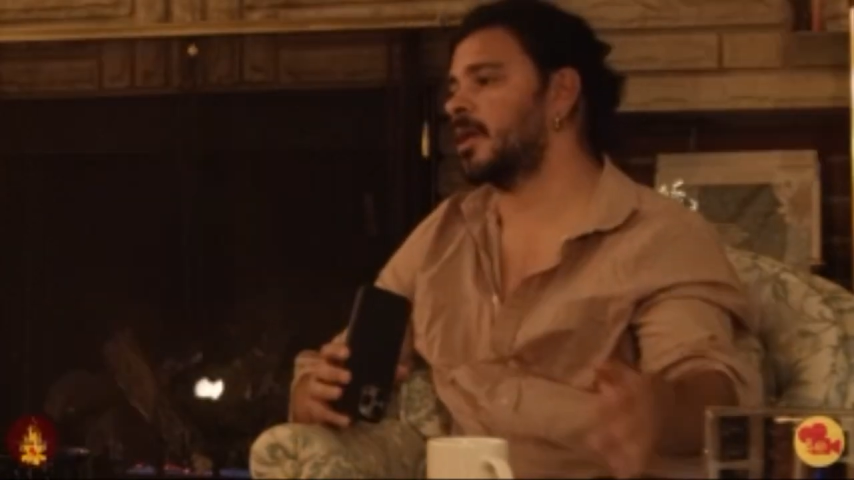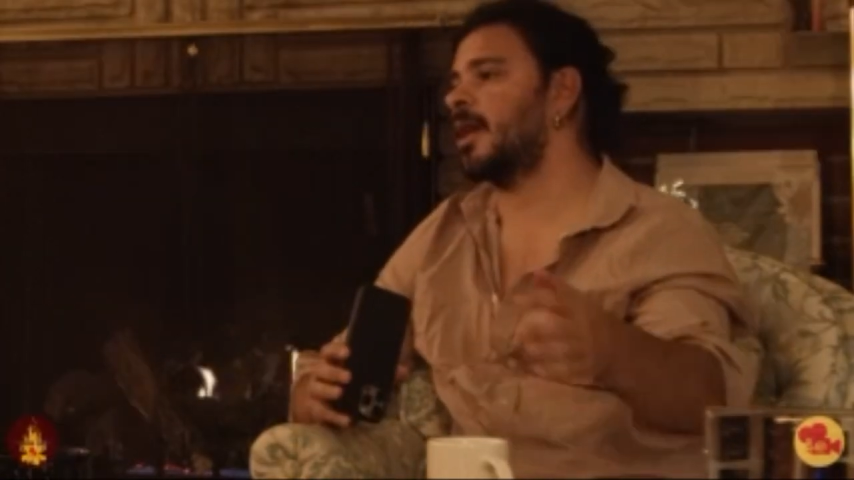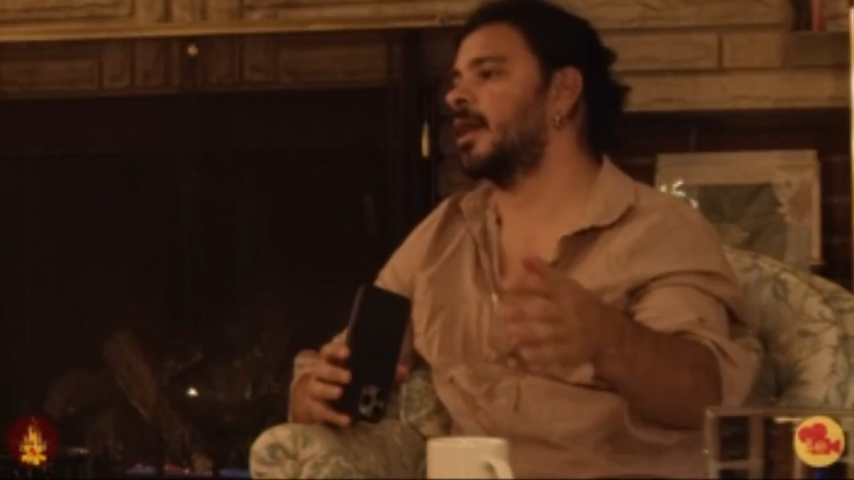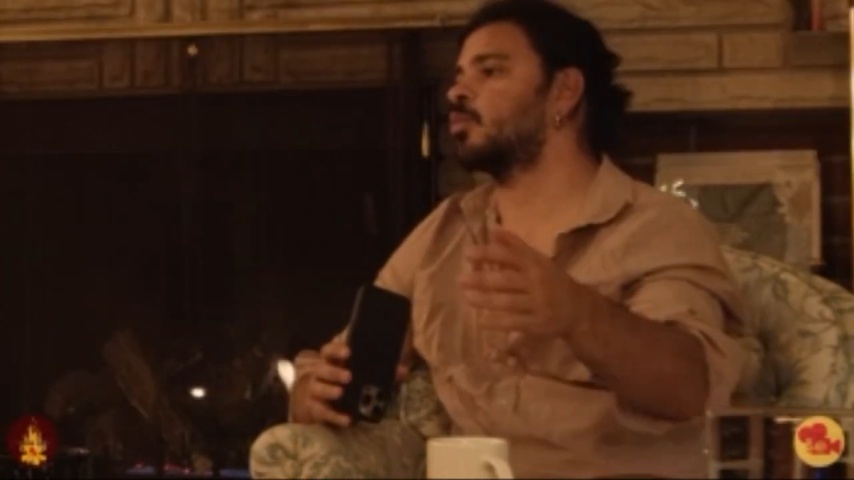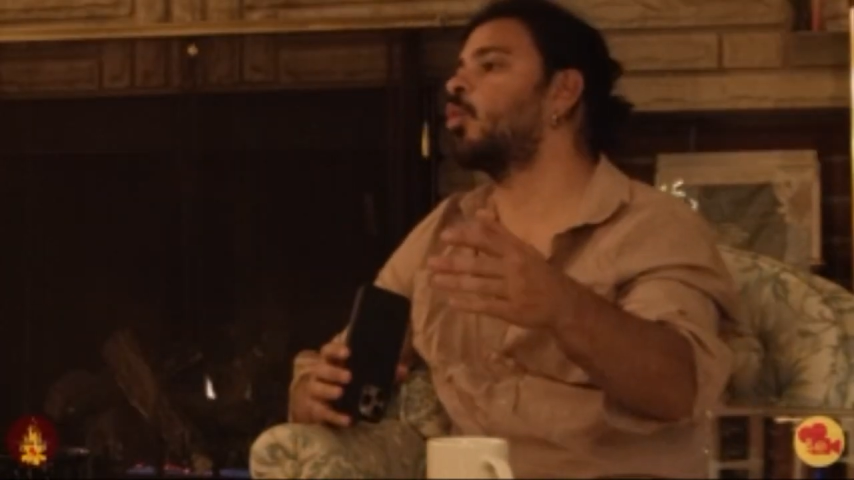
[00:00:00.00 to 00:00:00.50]

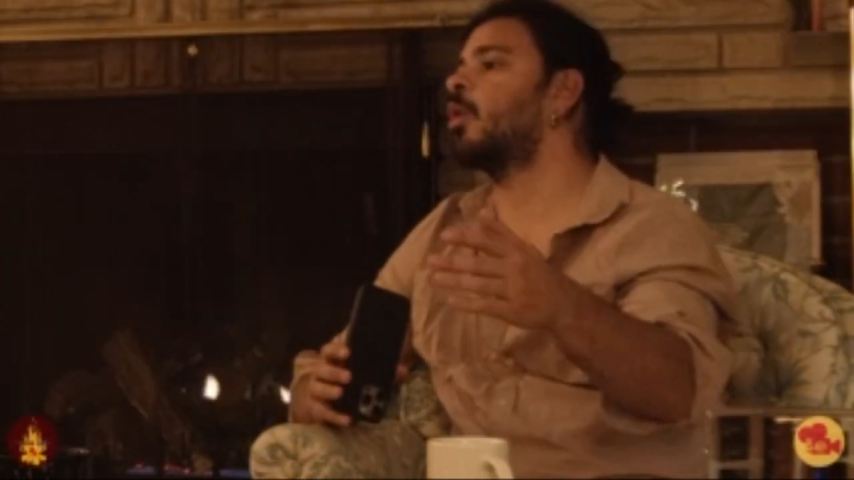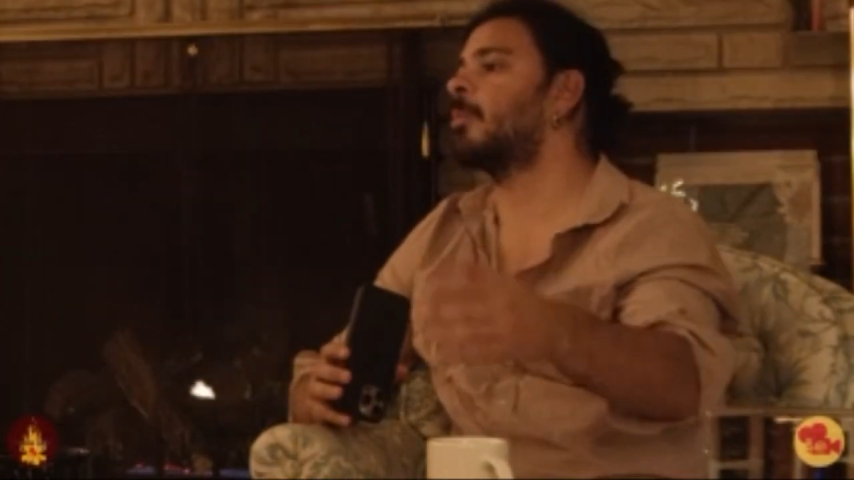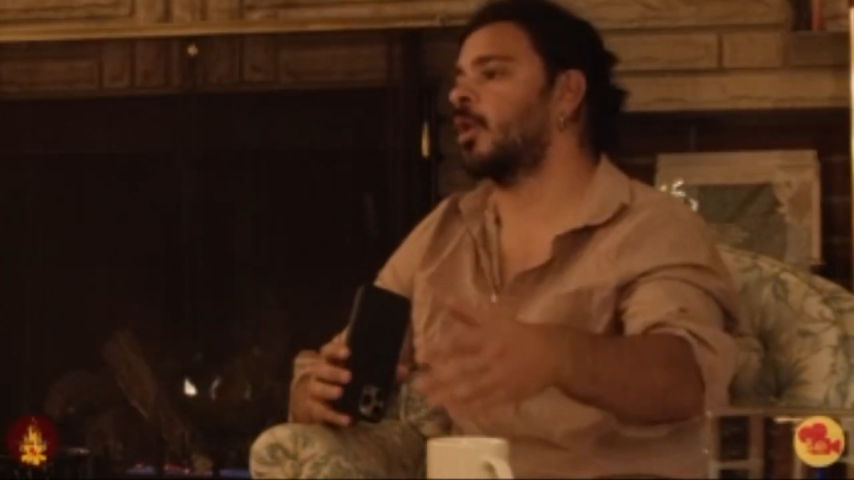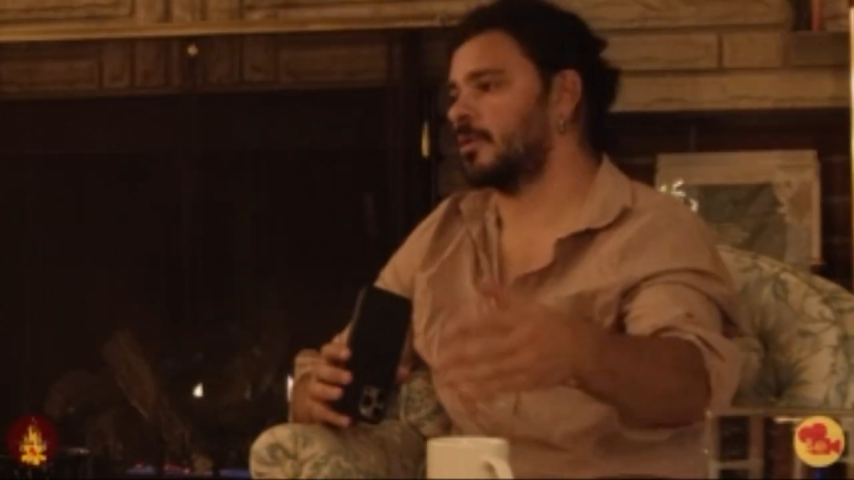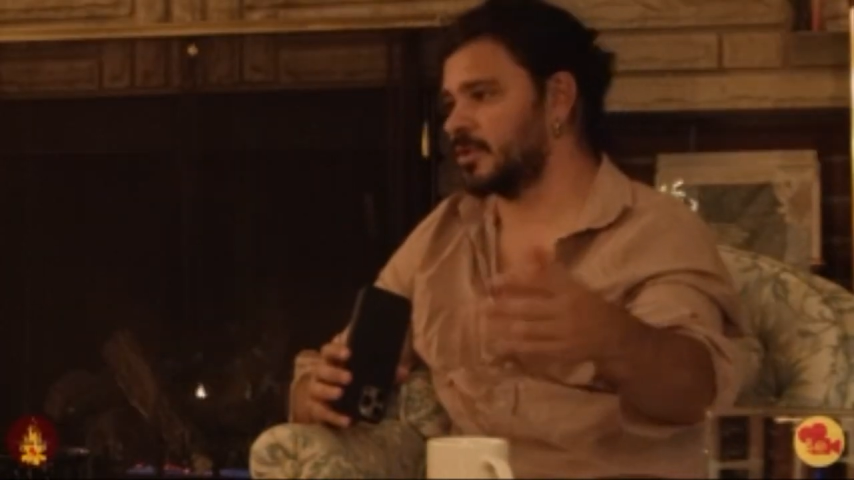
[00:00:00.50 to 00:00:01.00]
on
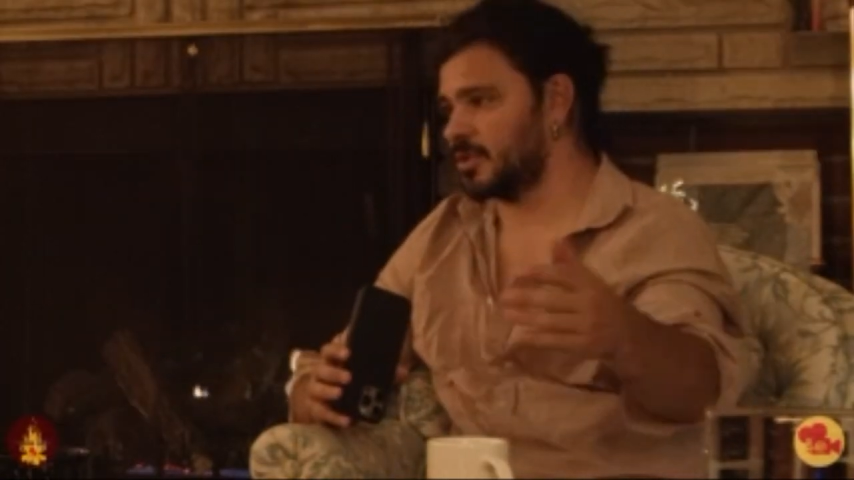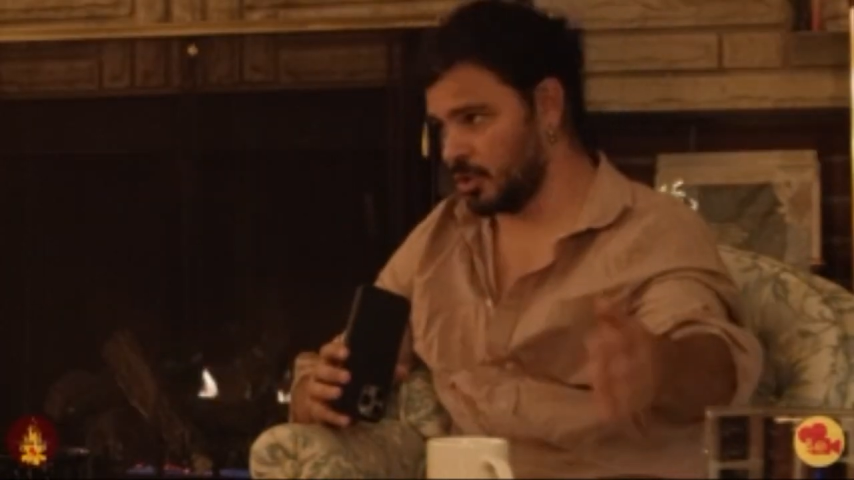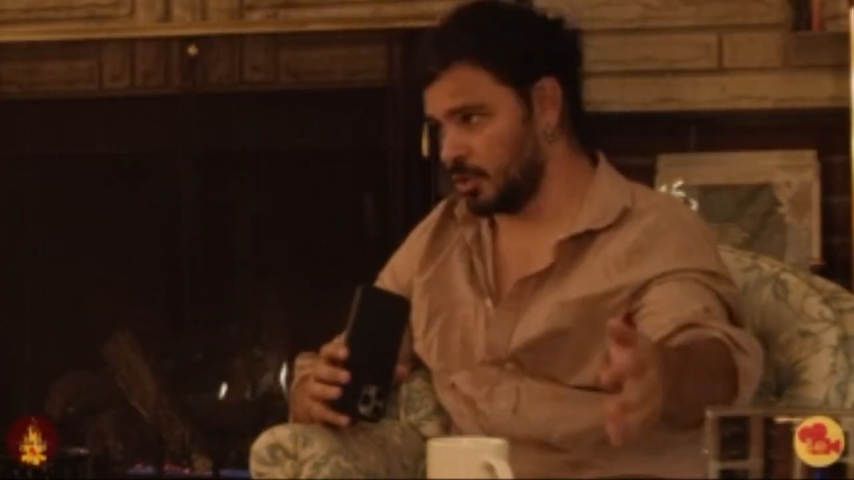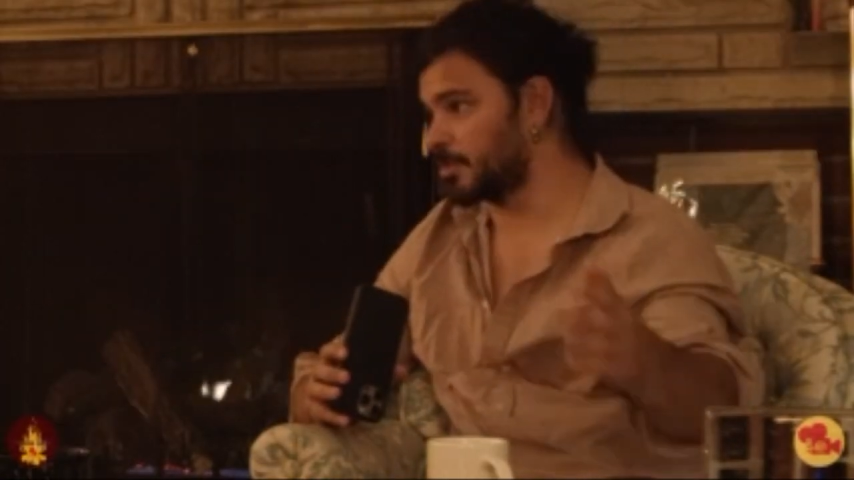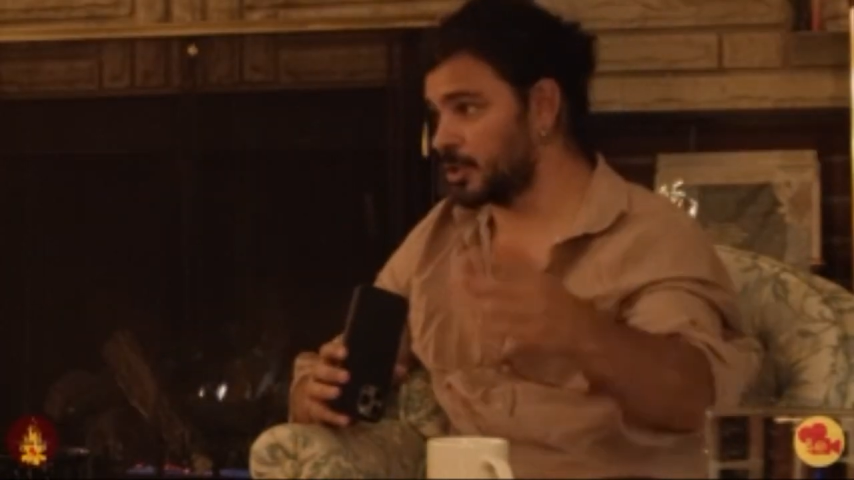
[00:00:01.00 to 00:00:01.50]
what part of the
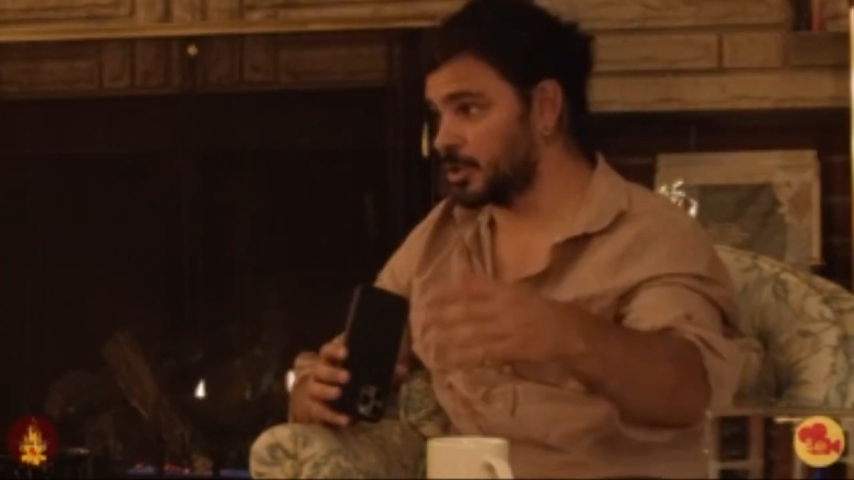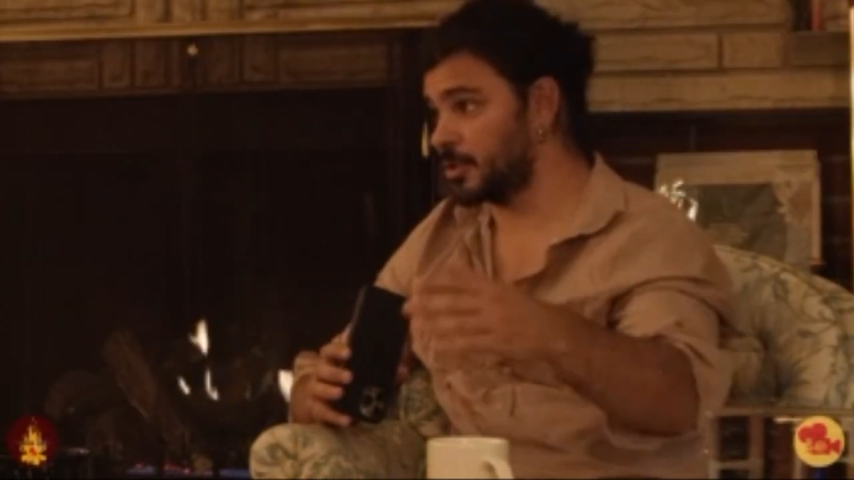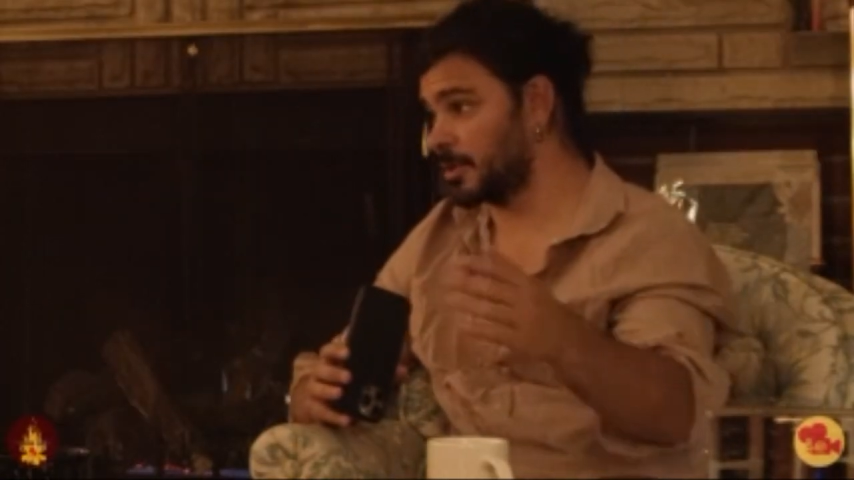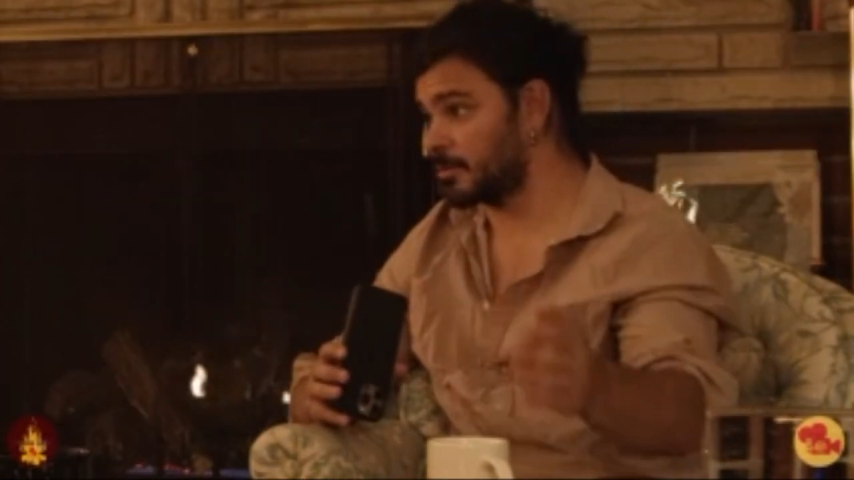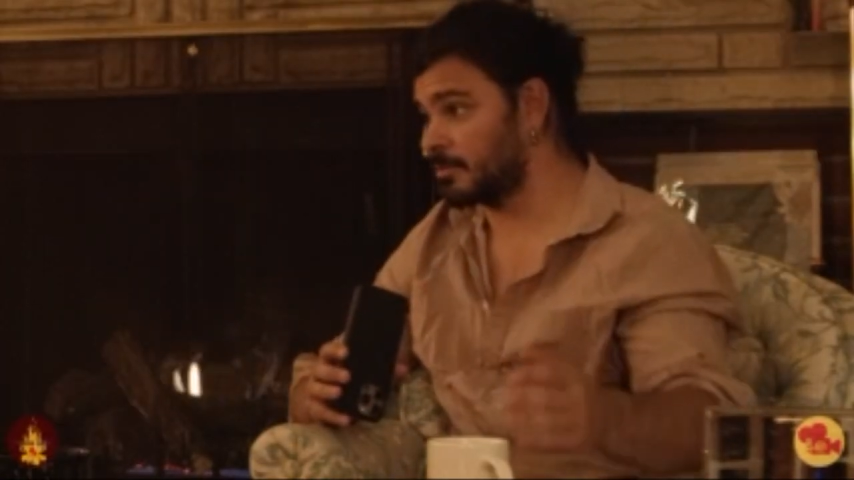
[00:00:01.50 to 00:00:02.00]
script you're
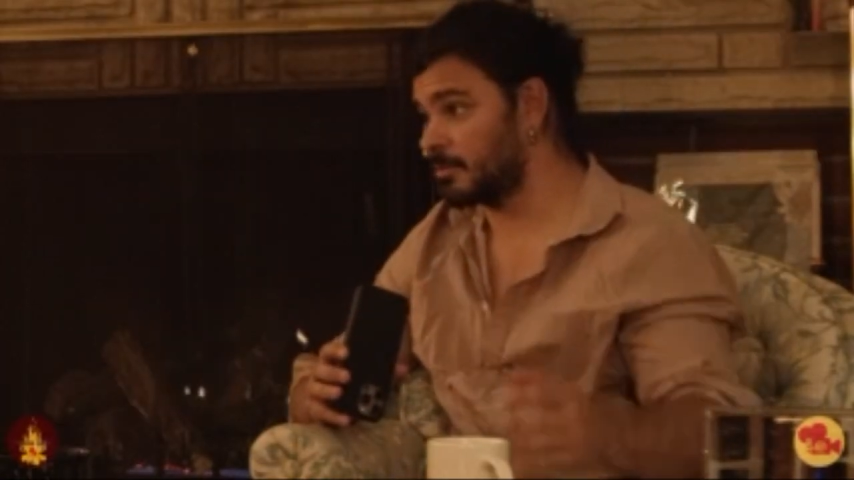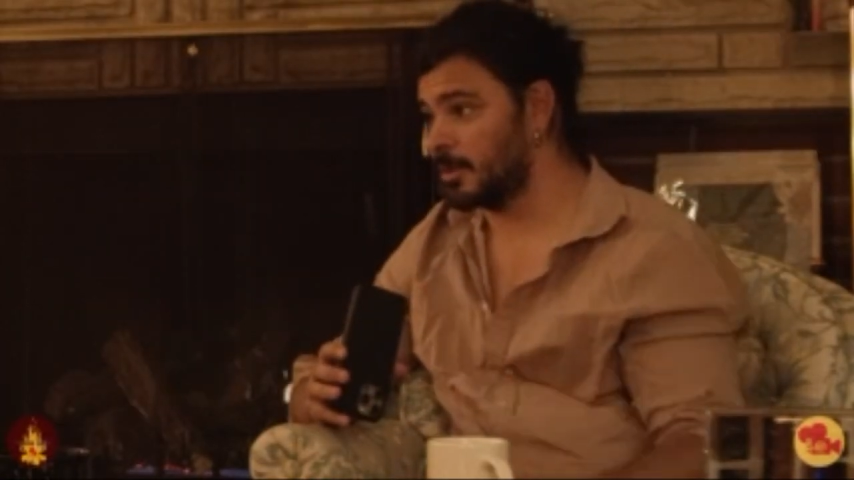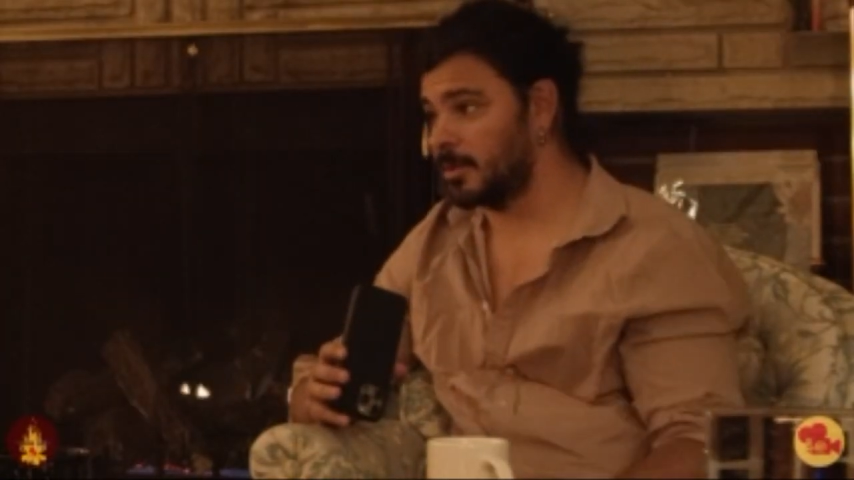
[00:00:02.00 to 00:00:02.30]
shooting.